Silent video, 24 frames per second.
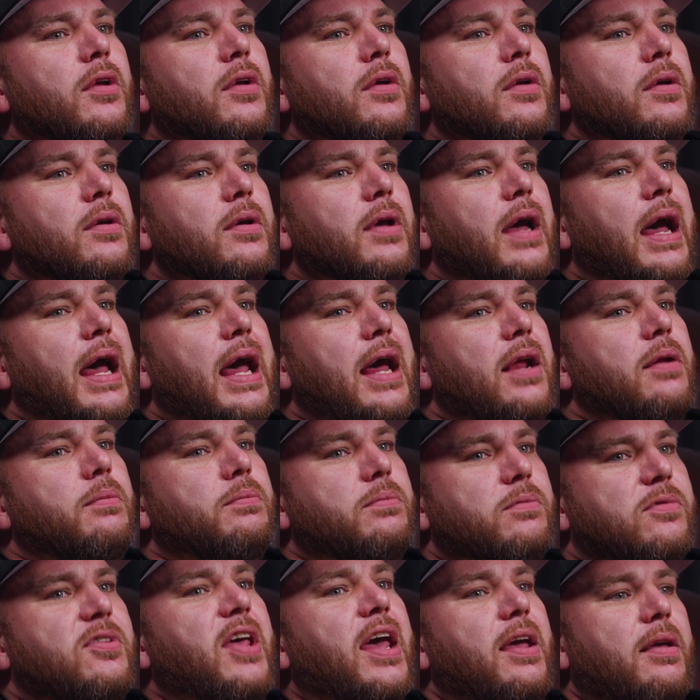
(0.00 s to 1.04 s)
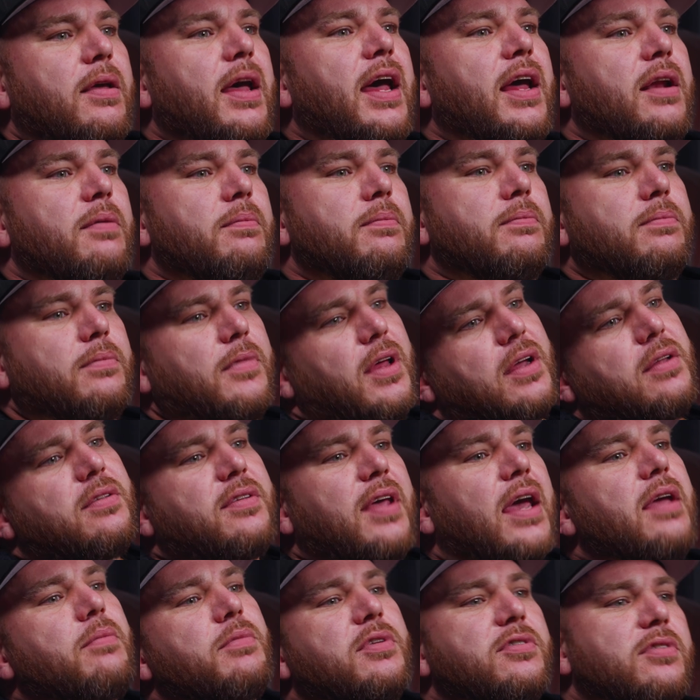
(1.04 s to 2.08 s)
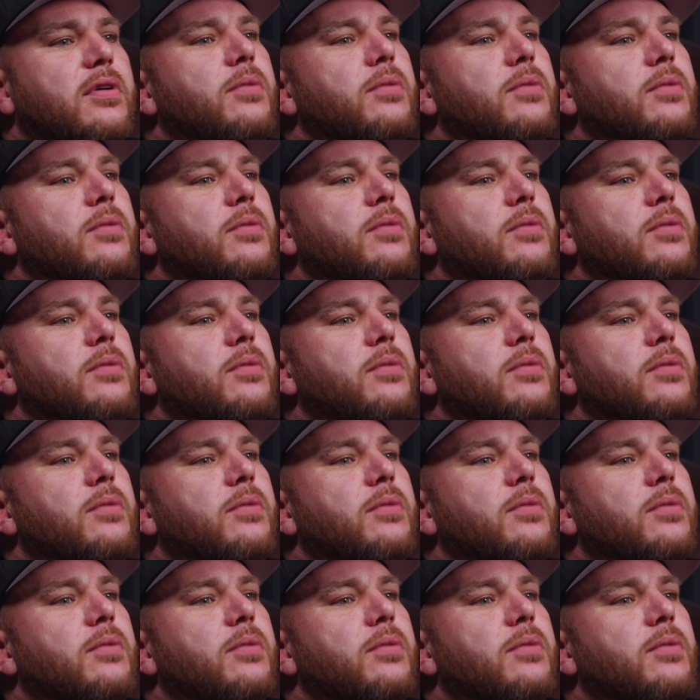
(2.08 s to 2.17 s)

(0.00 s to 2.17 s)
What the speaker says: I had them take me somewhere.